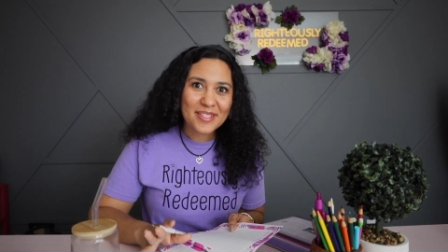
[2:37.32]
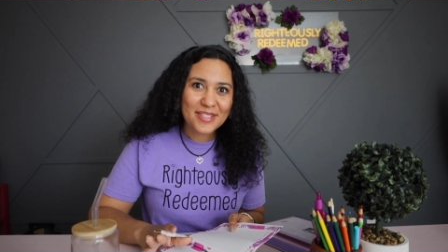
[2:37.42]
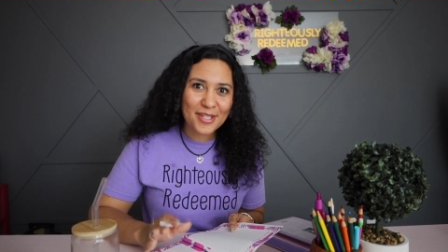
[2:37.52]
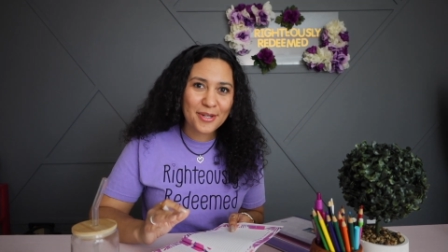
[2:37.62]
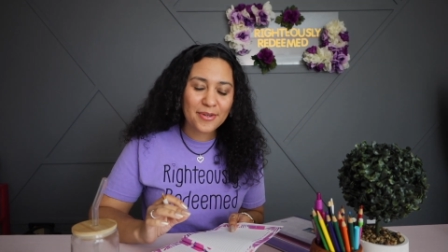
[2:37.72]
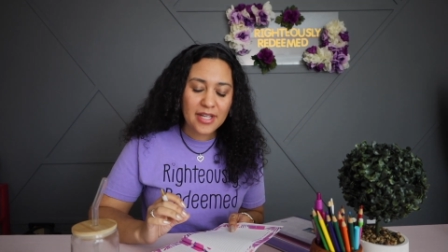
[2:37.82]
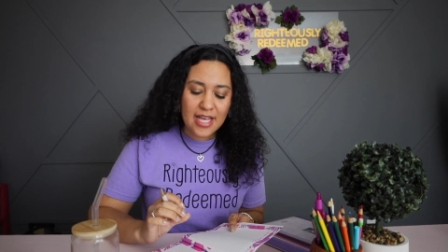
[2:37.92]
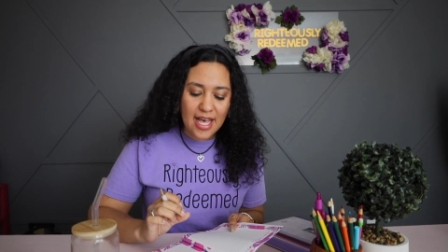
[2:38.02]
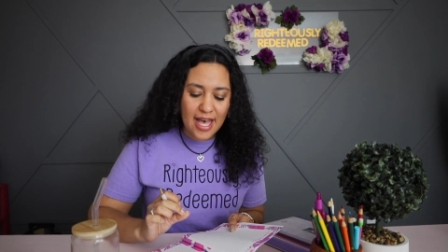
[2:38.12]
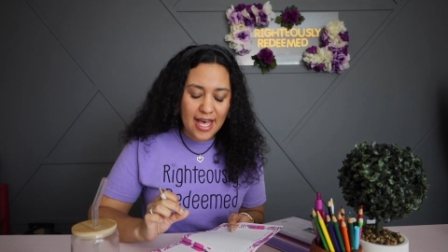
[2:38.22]
So
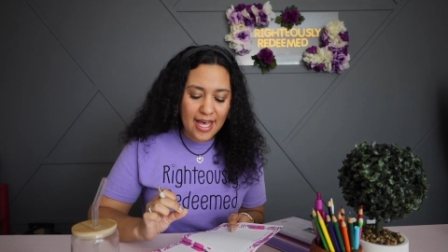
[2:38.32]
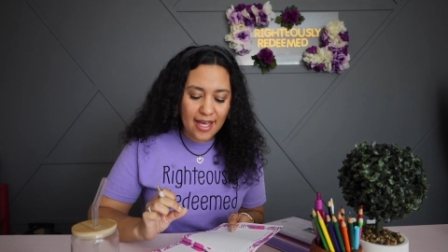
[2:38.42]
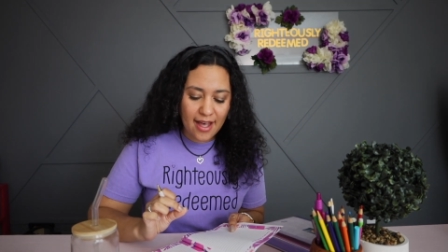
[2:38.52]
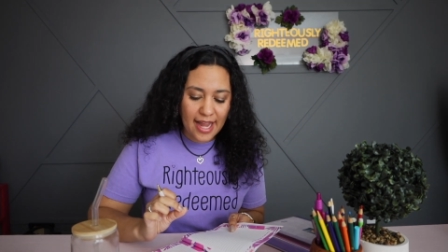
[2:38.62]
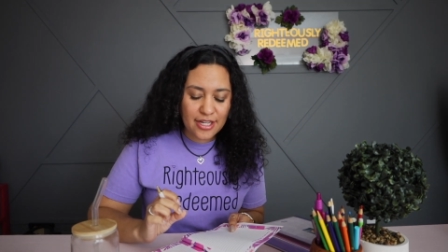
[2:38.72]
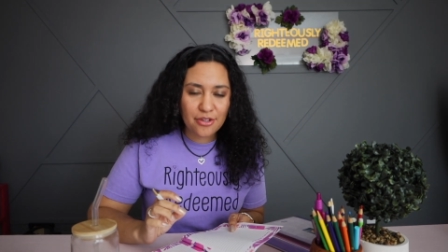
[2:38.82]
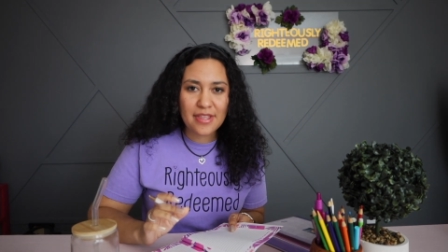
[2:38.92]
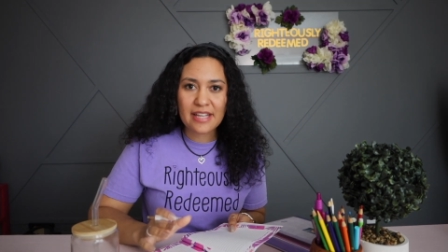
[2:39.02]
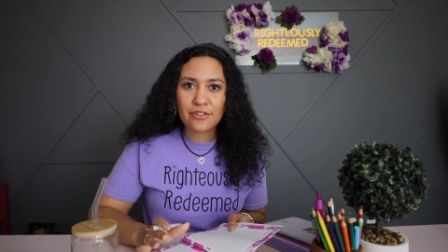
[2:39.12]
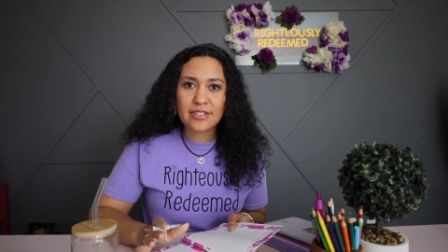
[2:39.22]
uh, I know
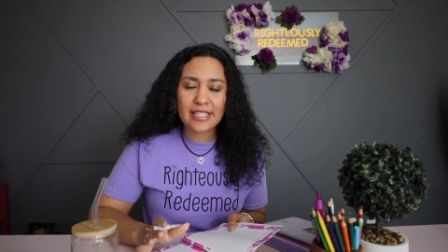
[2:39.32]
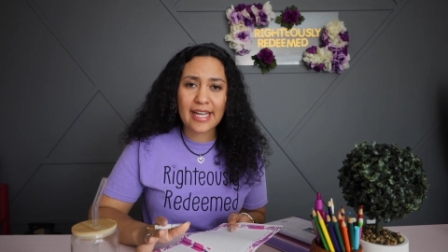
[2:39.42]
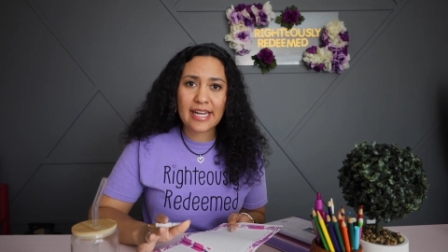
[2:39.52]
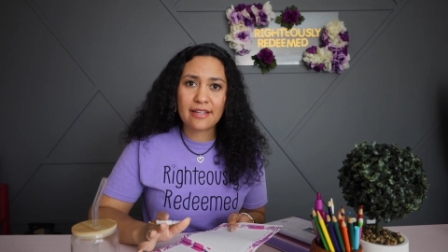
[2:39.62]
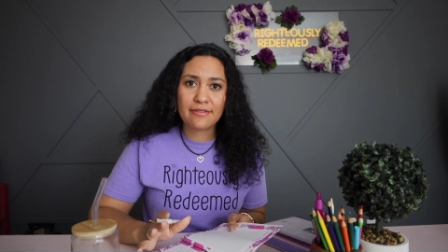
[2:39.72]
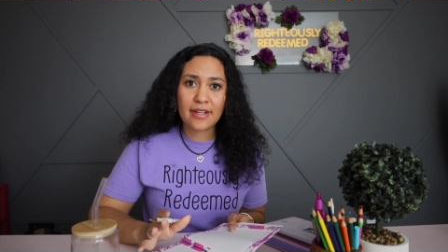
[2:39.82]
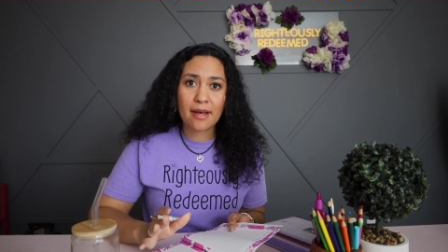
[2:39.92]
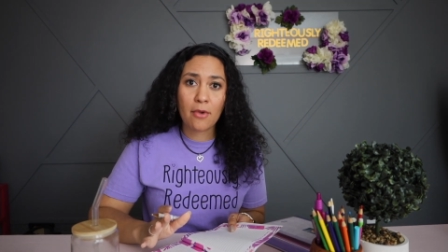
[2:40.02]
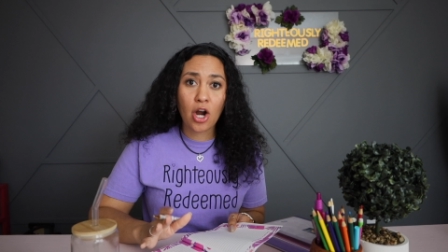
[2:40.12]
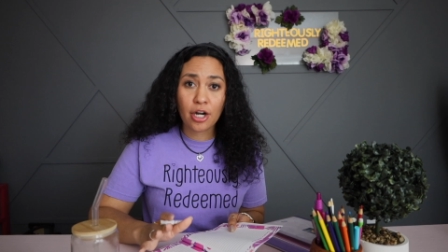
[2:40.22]
thankfuls can kind of
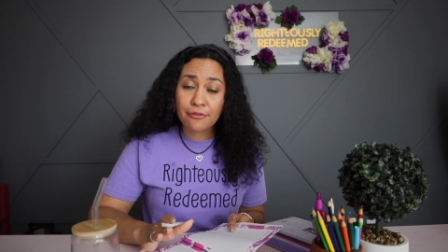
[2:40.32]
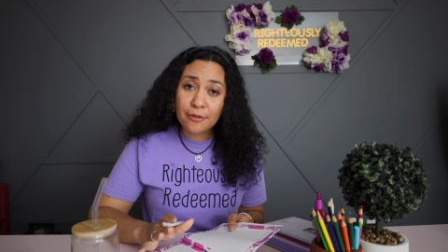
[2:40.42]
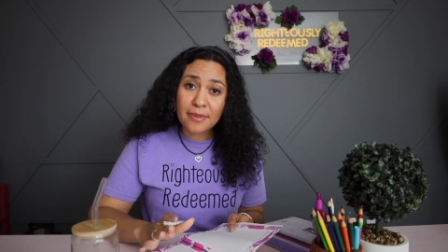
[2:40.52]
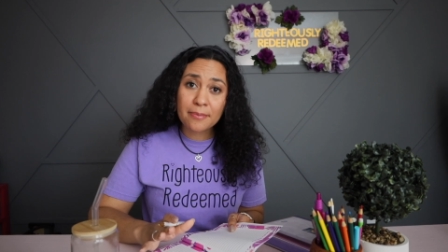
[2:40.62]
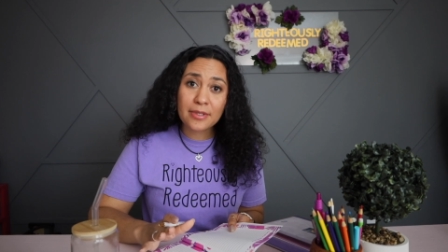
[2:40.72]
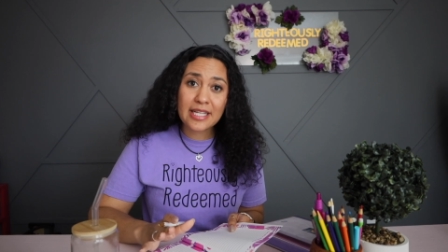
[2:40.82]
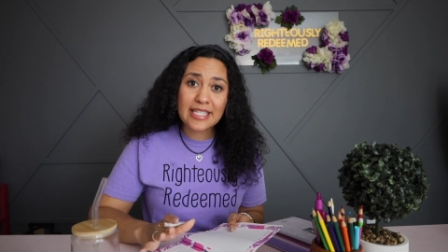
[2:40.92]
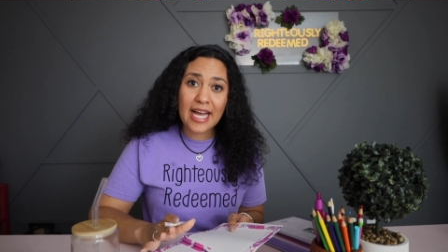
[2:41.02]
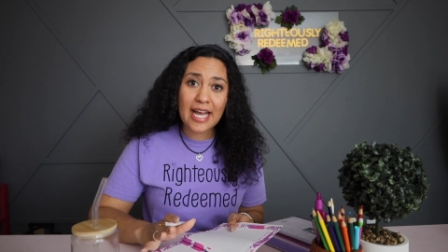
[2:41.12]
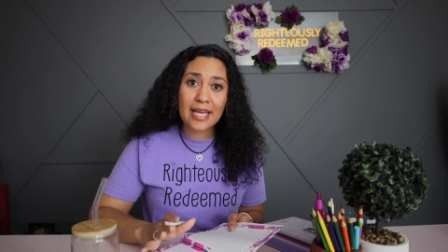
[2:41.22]
come hard for people at
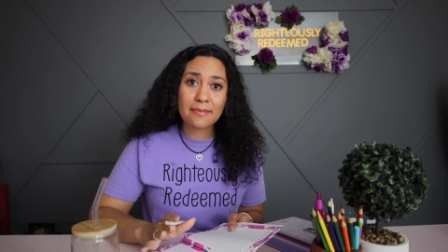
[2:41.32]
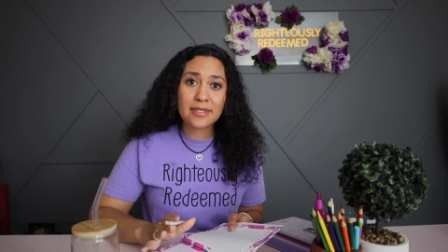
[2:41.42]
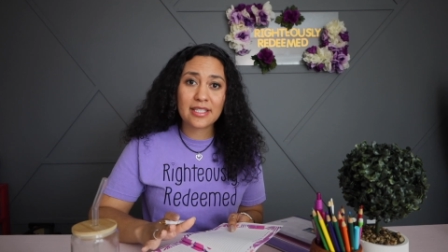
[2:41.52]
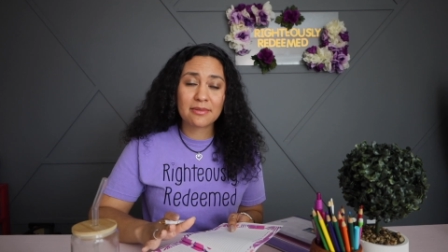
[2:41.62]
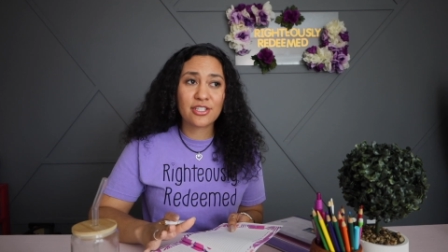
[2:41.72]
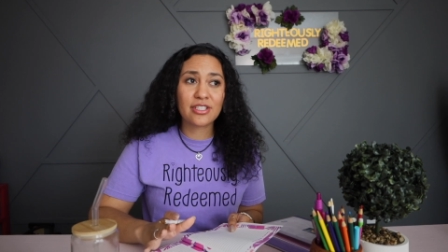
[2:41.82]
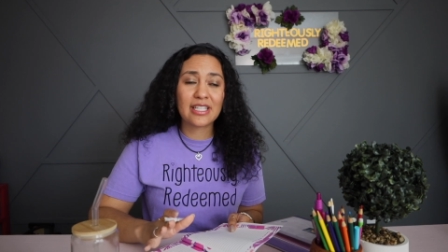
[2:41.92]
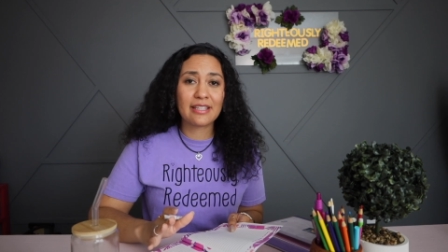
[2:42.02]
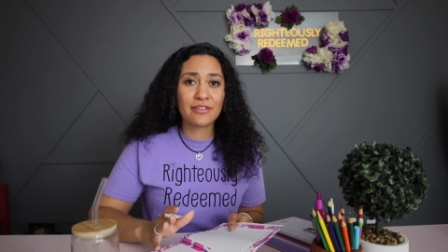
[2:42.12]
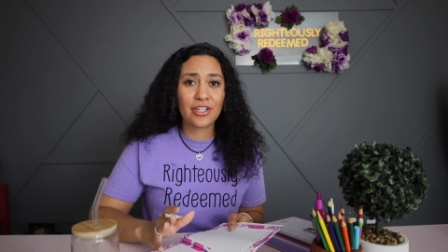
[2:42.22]
times,
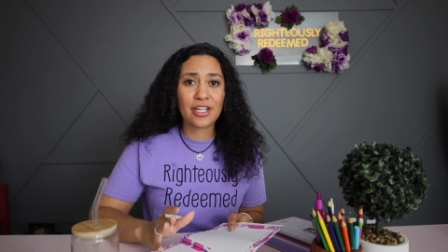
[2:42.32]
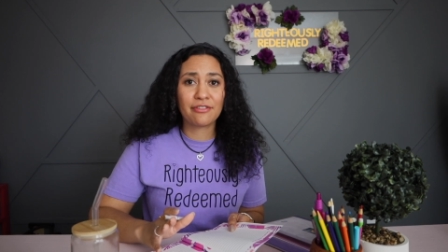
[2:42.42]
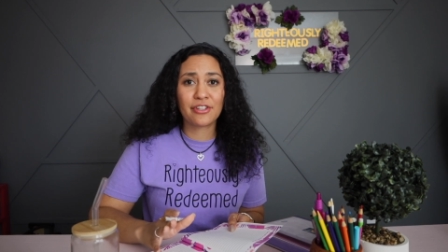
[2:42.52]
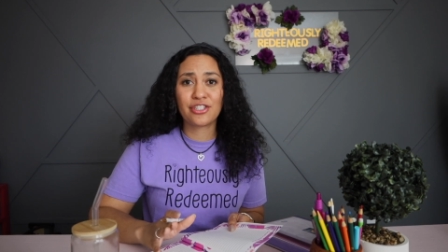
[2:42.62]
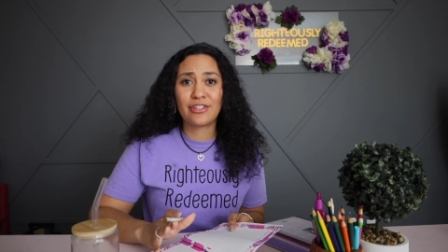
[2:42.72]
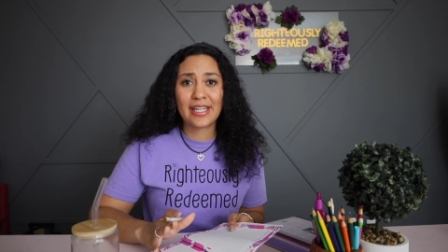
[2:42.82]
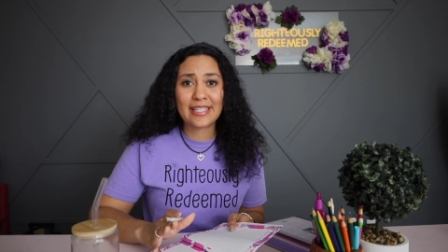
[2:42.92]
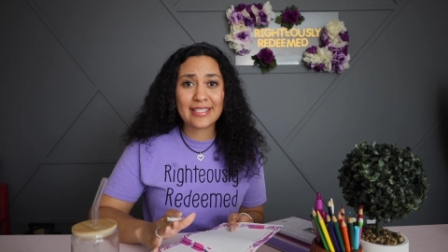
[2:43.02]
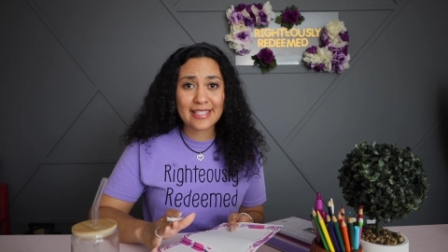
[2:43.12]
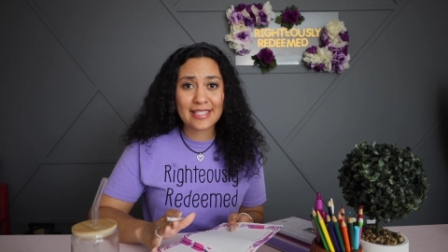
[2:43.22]
especially if you're in a
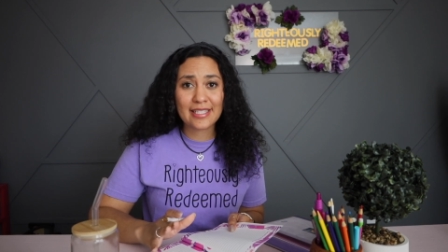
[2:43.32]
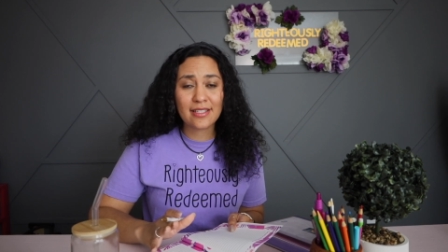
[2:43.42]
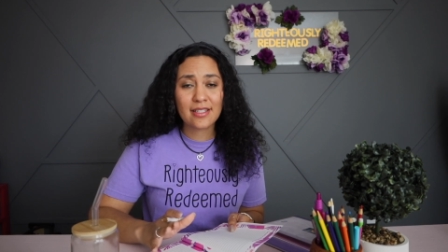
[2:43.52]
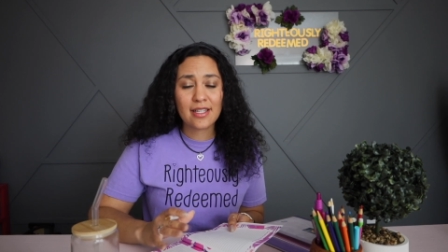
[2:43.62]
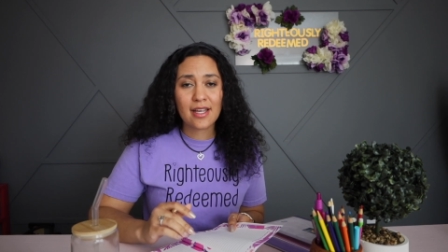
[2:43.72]
frustrating season,